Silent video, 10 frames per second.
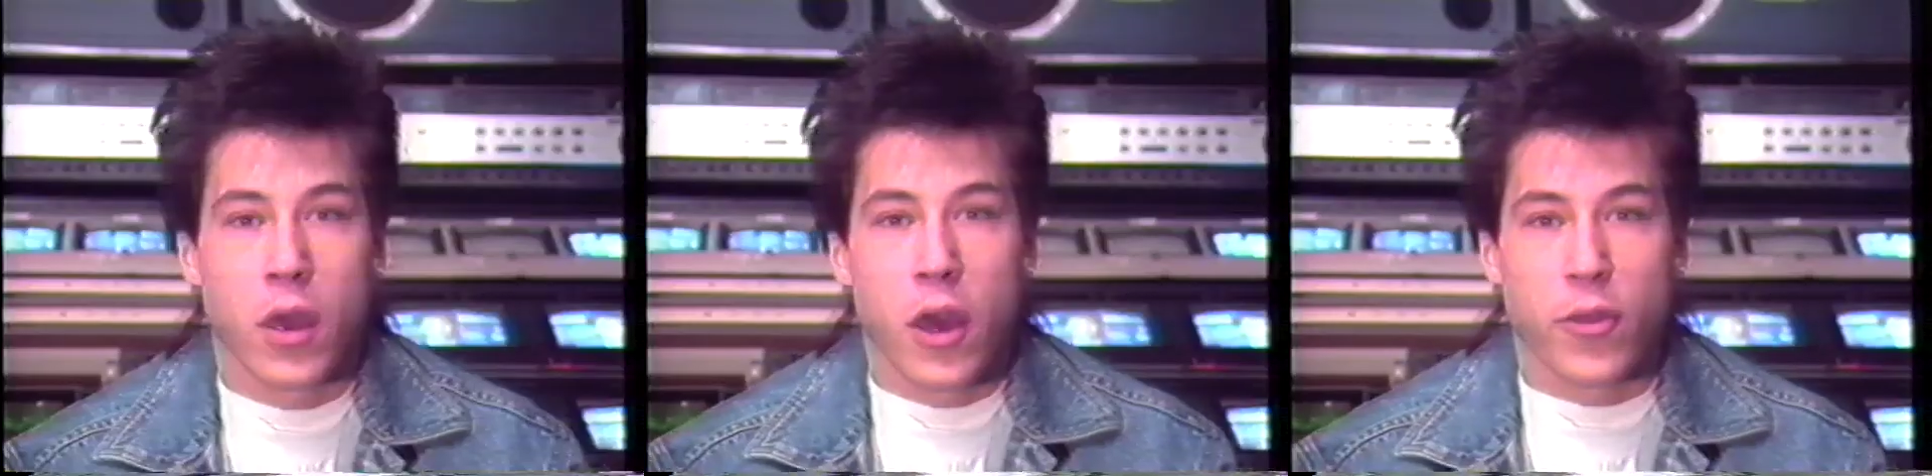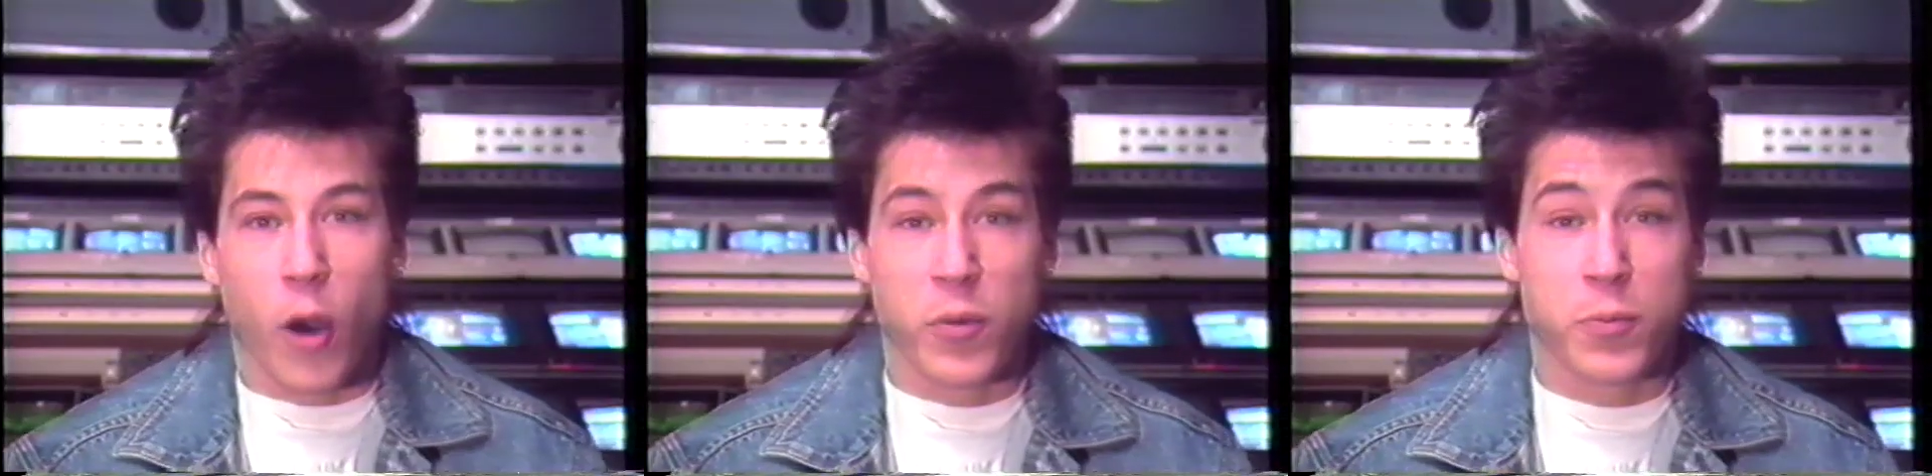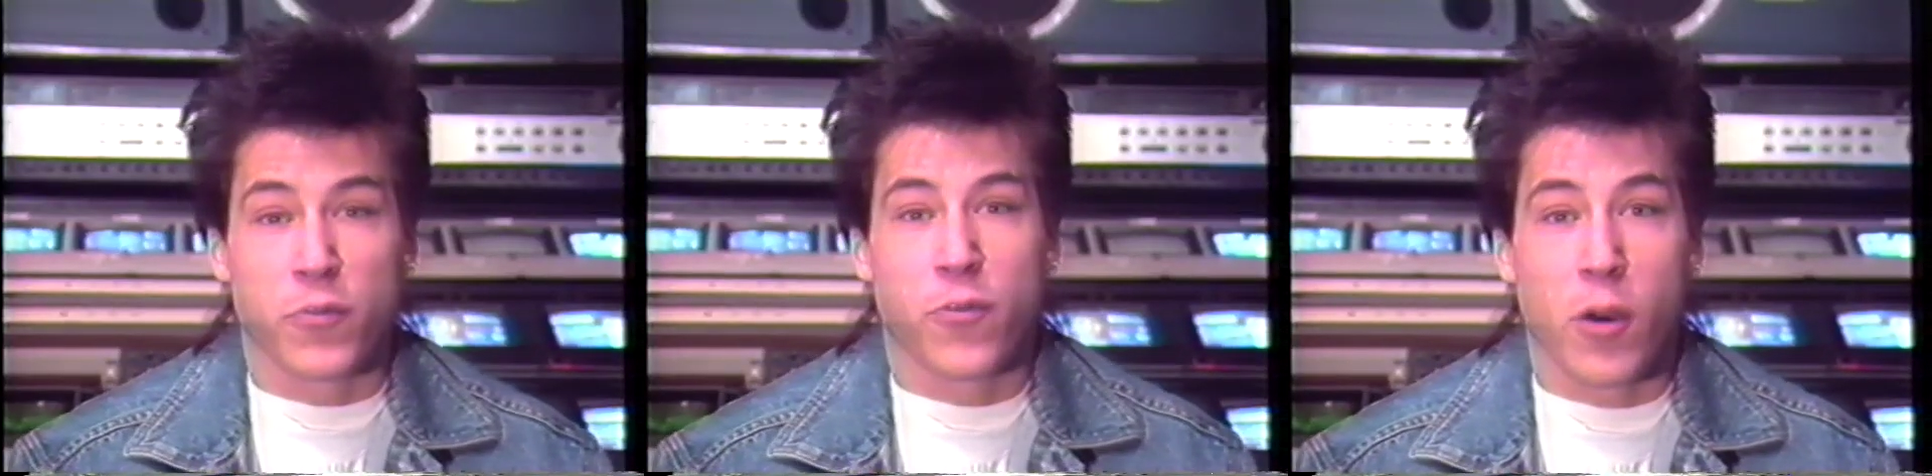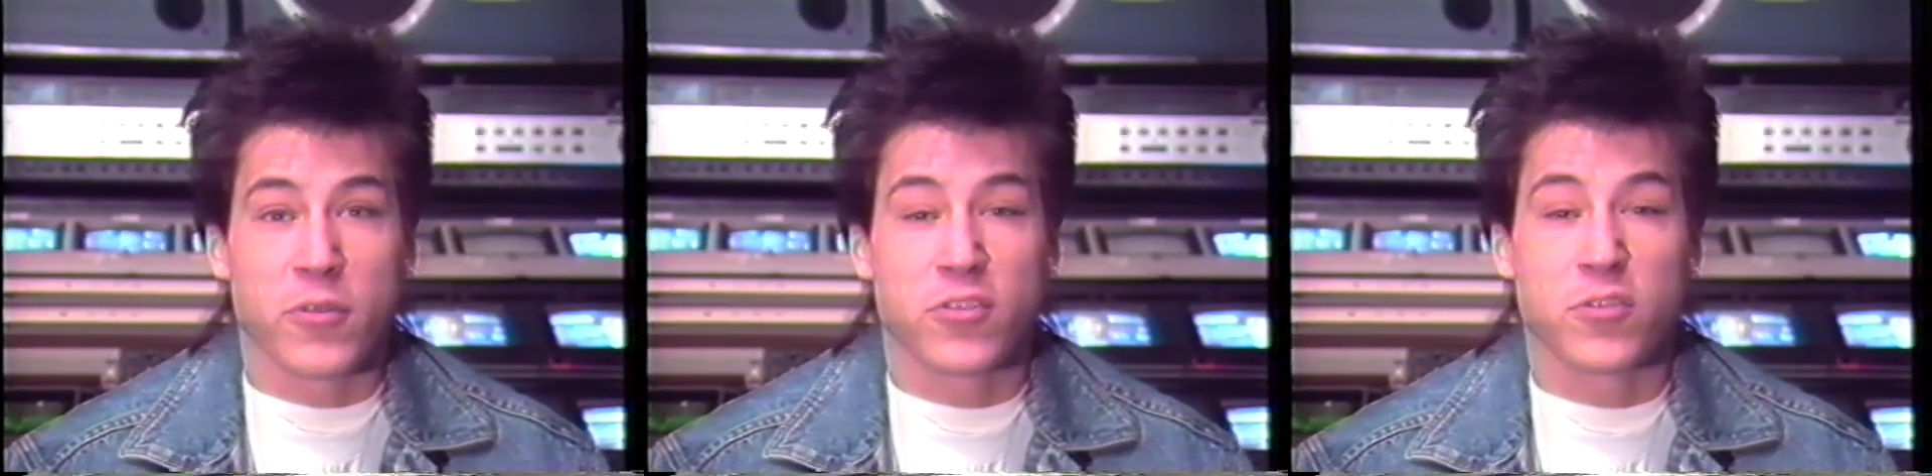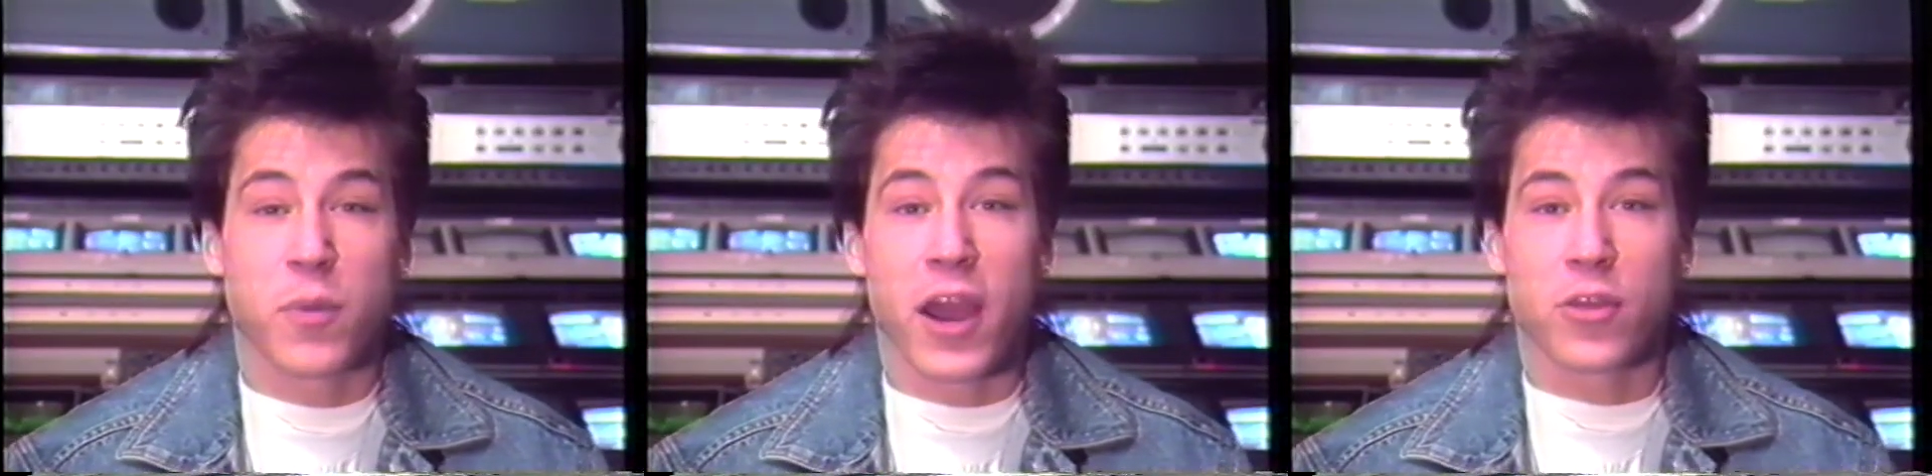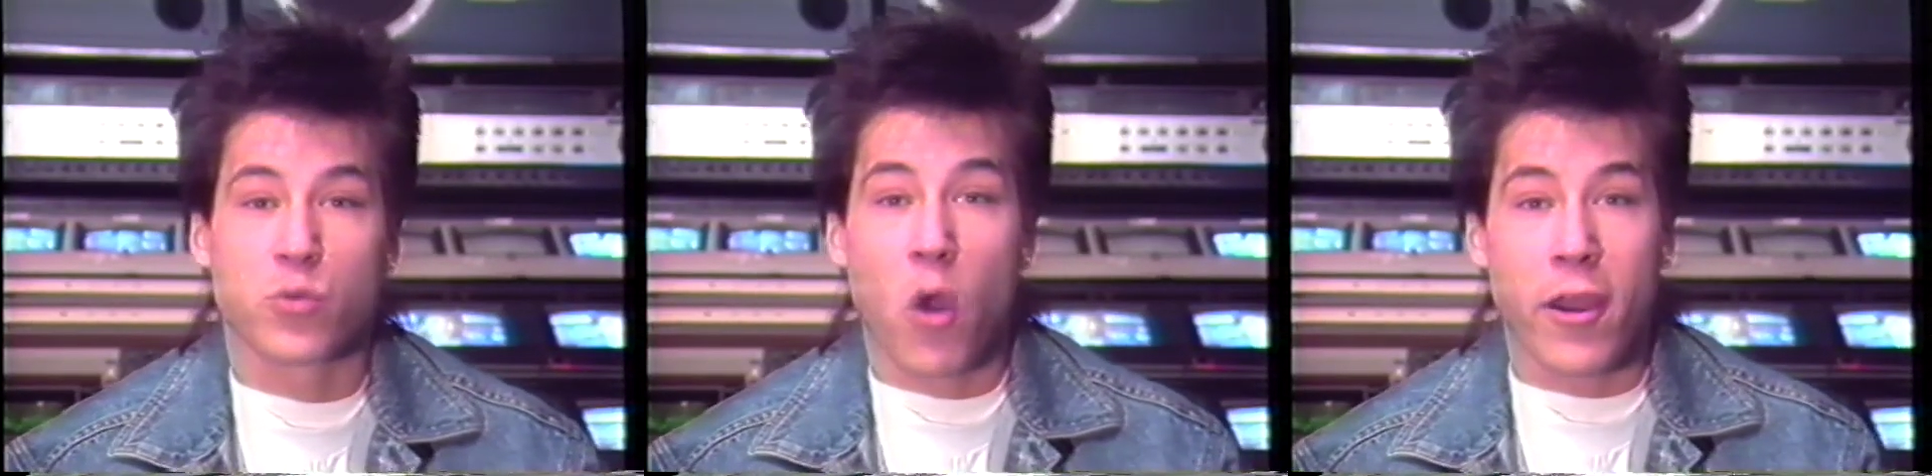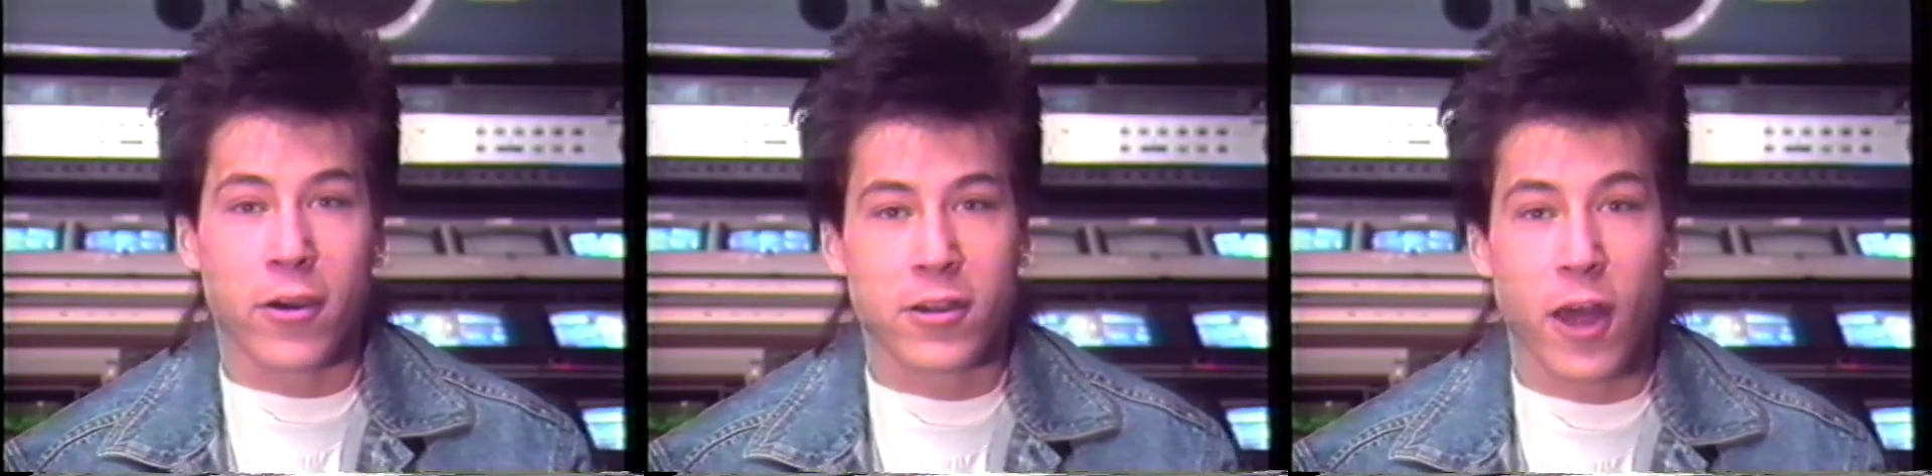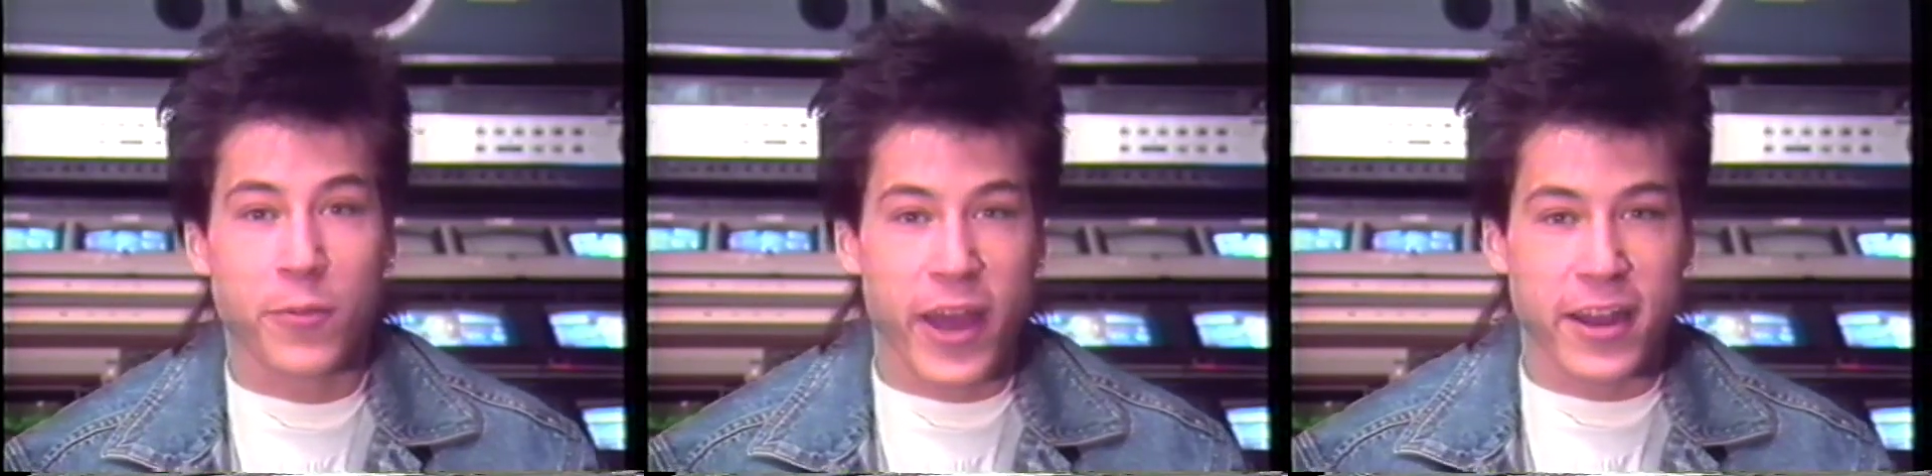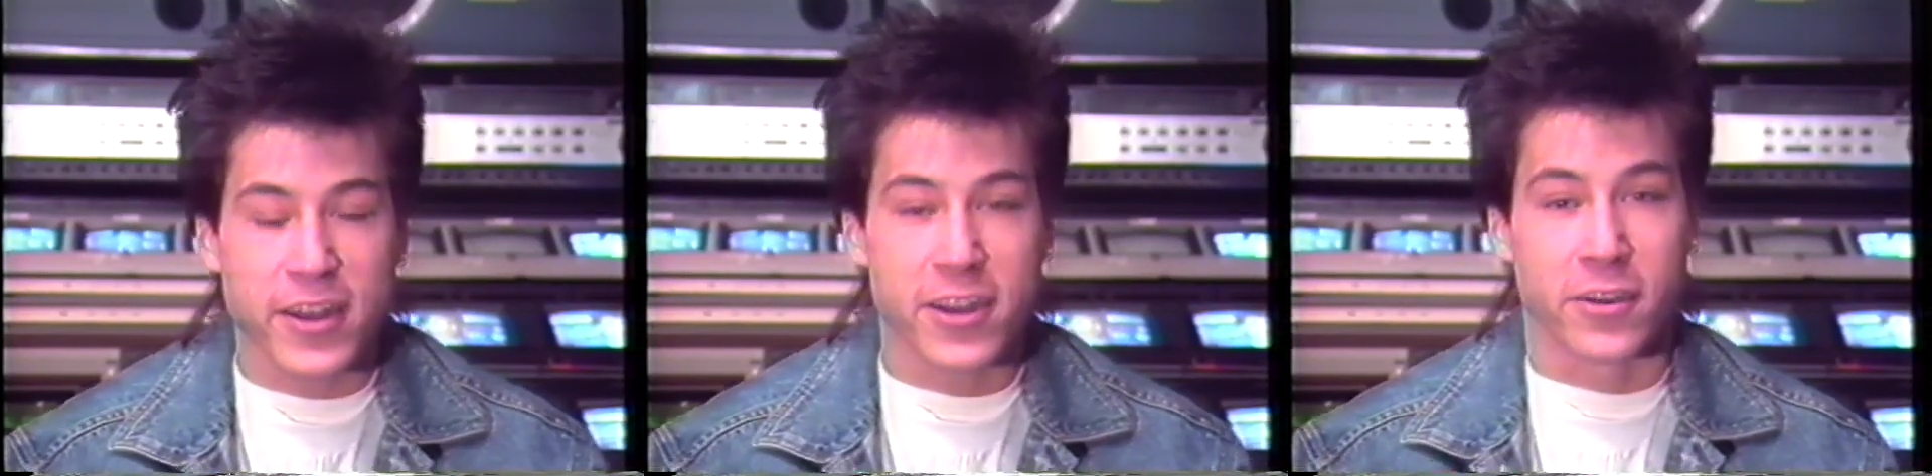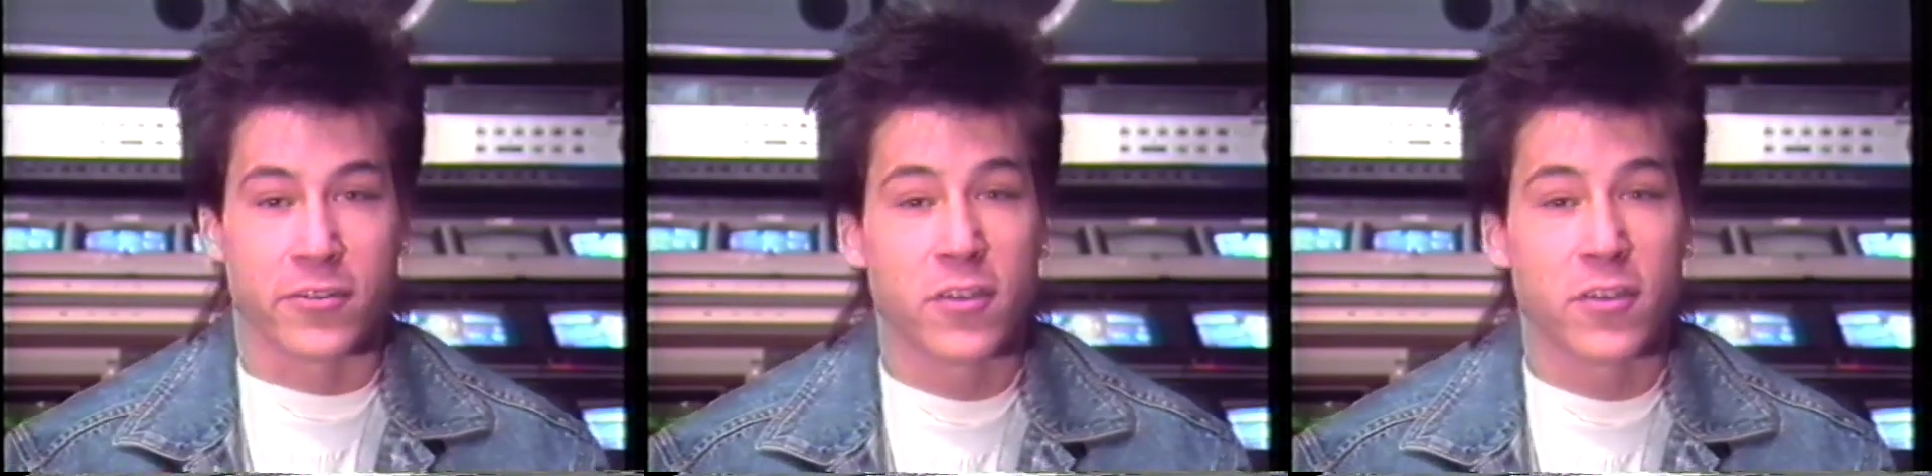There'll be performances by the Royal Clublandiers,